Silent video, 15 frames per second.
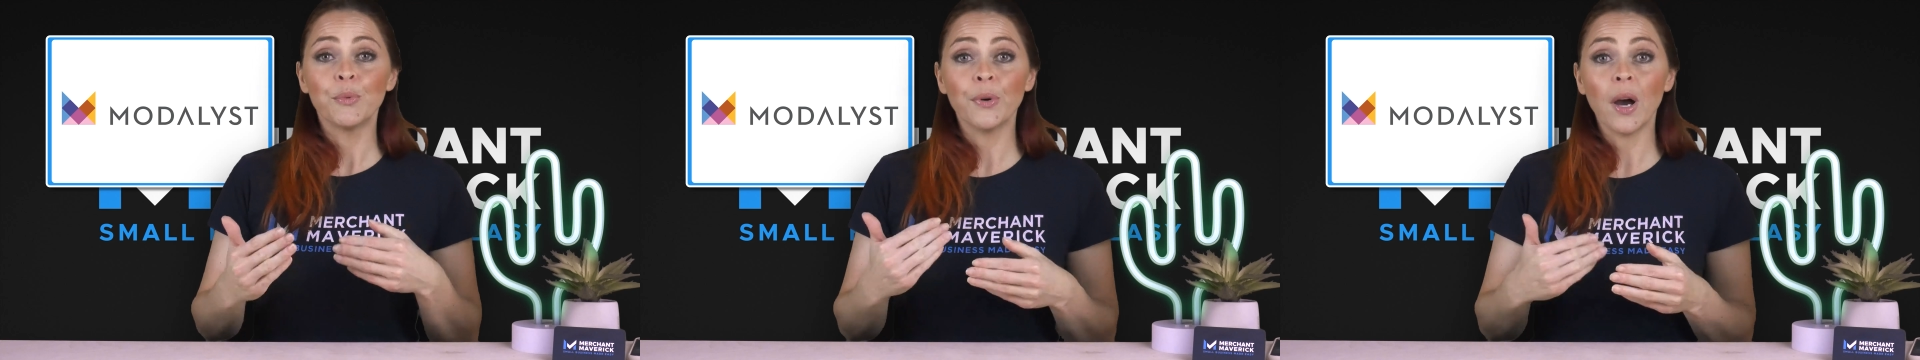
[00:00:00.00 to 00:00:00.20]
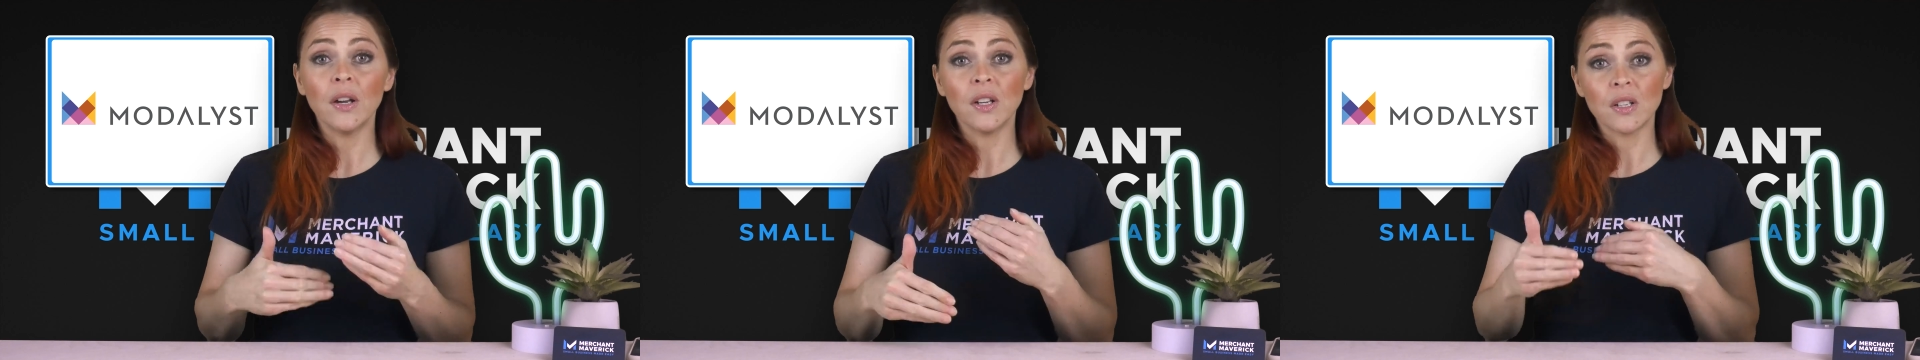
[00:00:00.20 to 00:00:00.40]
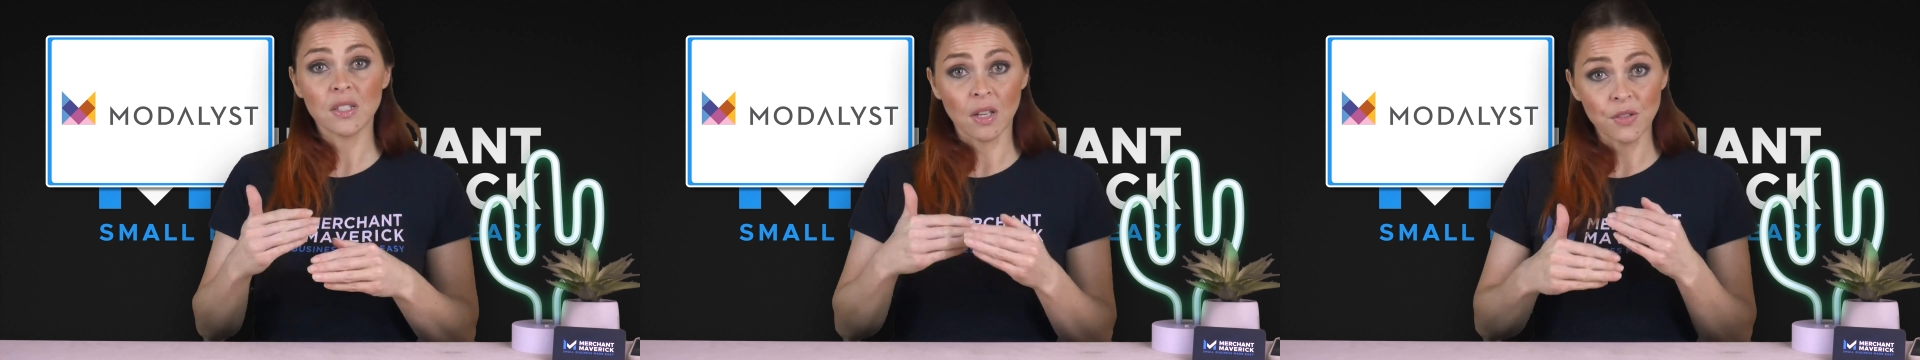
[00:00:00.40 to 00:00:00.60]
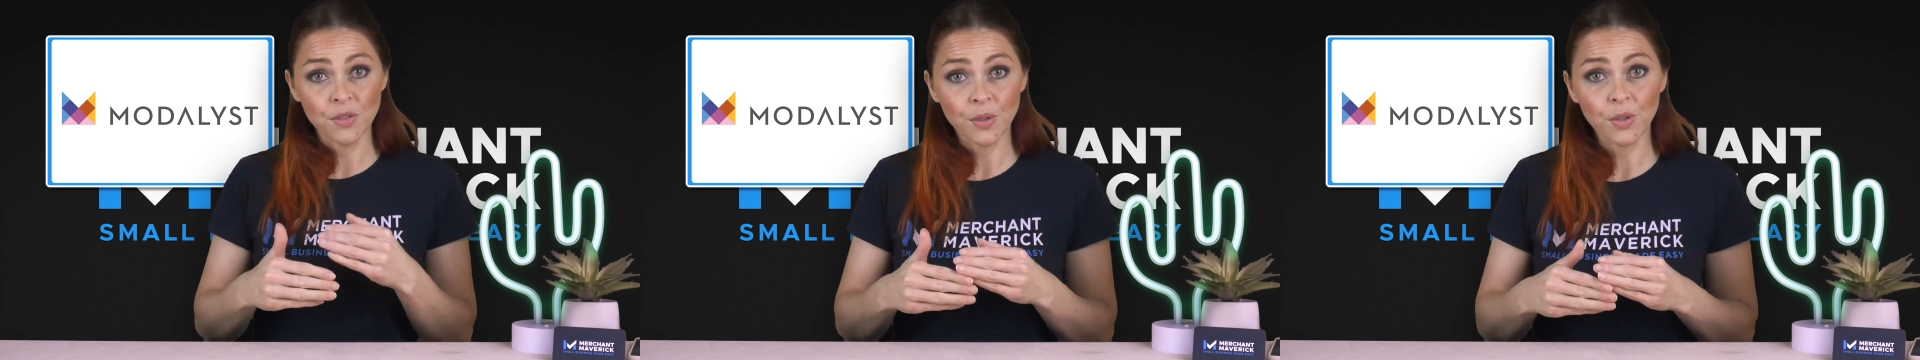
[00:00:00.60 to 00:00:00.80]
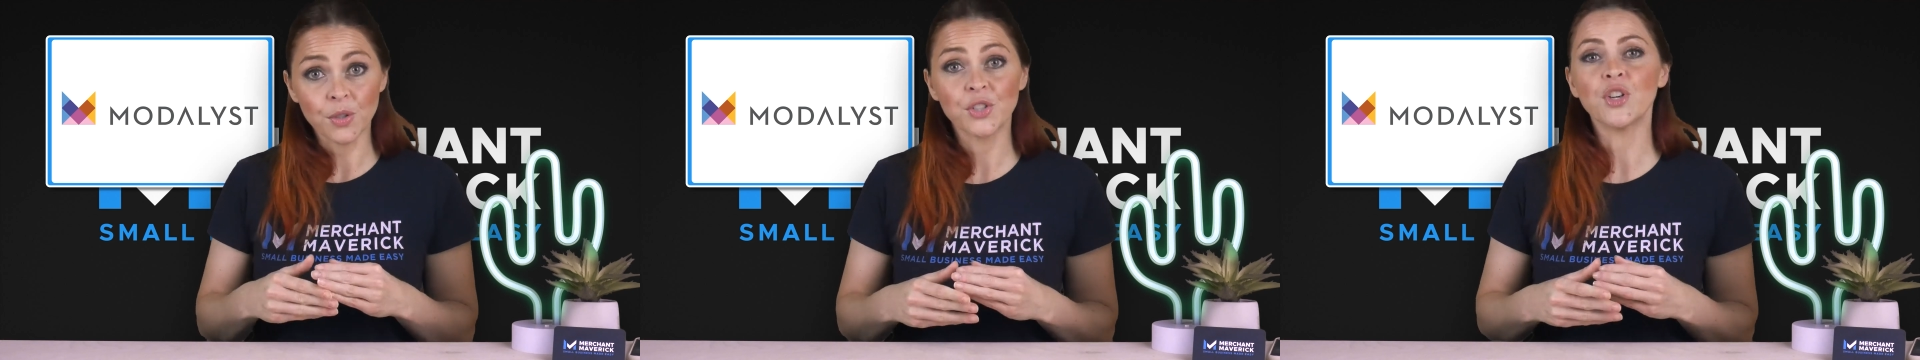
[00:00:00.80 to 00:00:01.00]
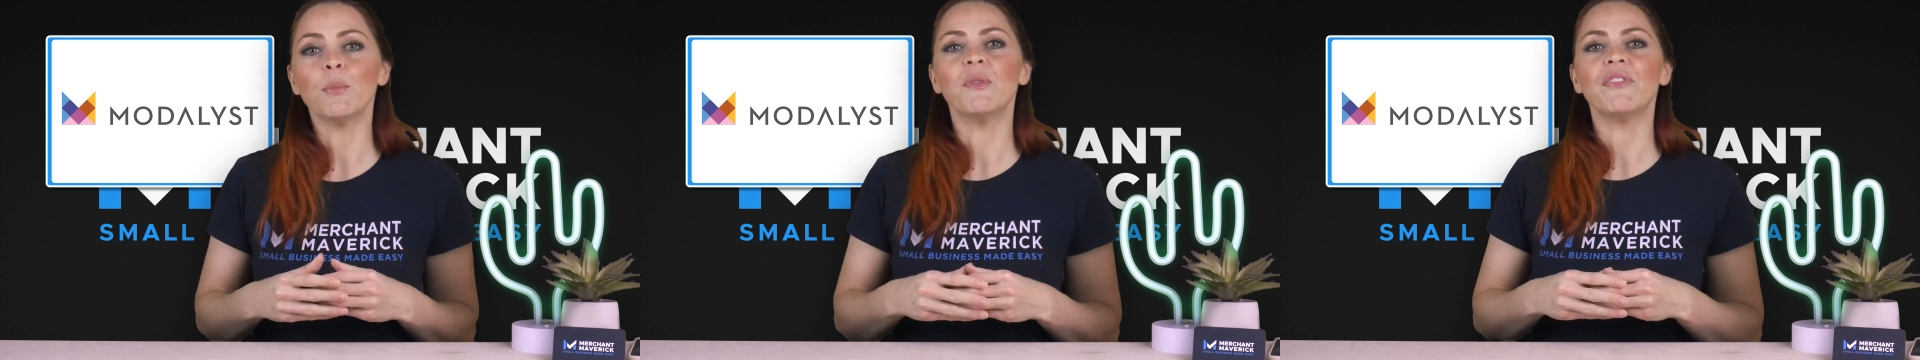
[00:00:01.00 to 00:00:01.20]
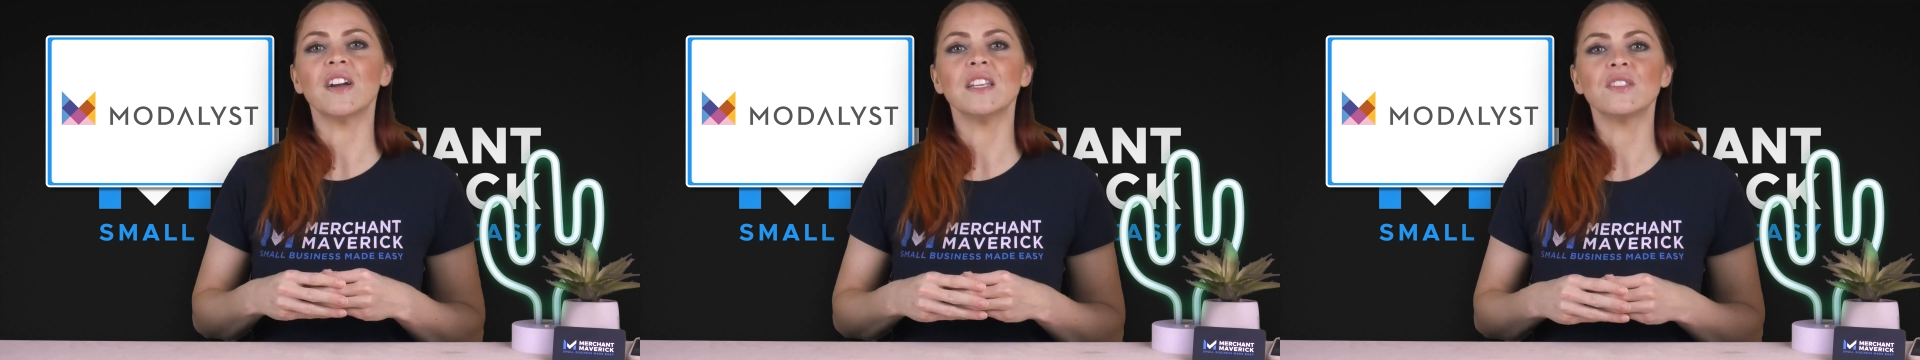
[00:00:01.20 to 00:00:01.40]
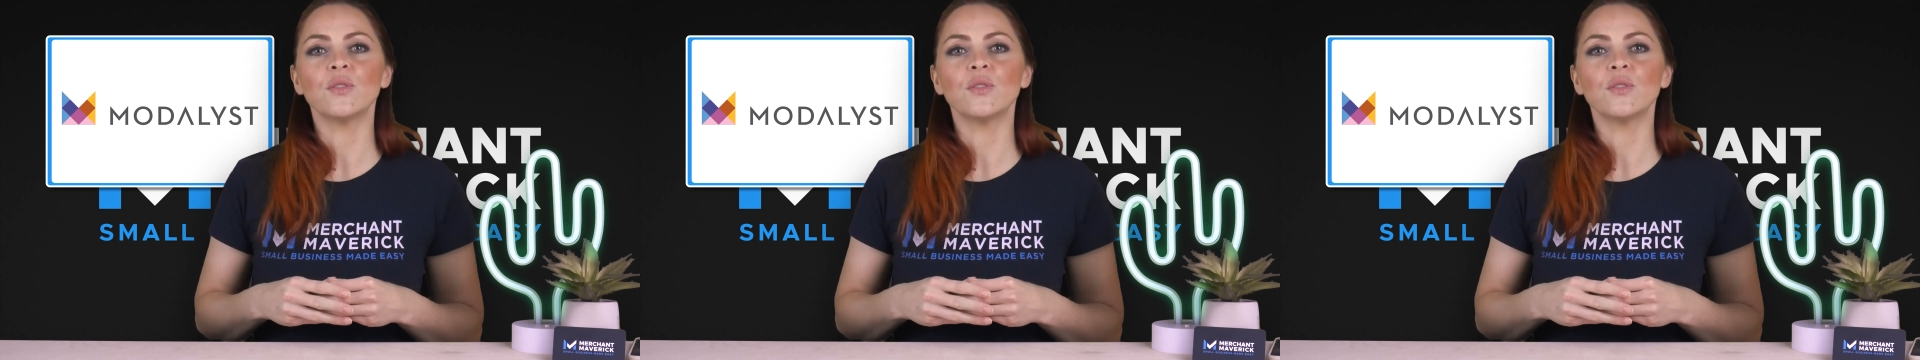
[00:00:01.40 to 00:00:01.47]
products onto your Shopify